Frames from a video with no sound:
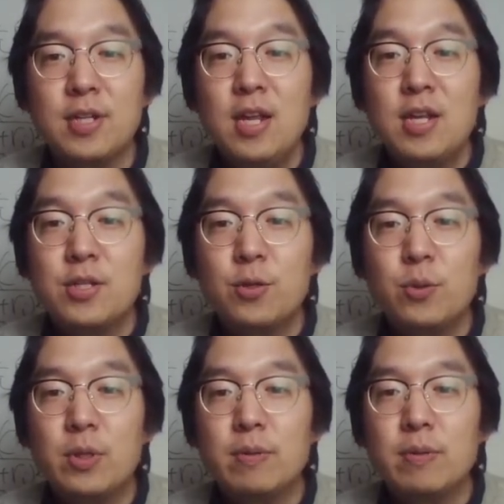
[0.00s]
so
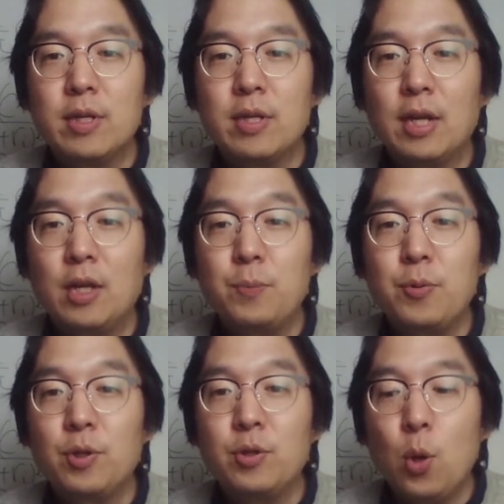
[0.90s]
the
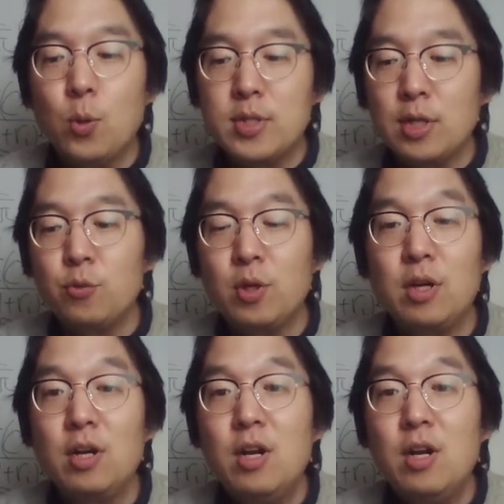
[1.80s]
computer knows that you're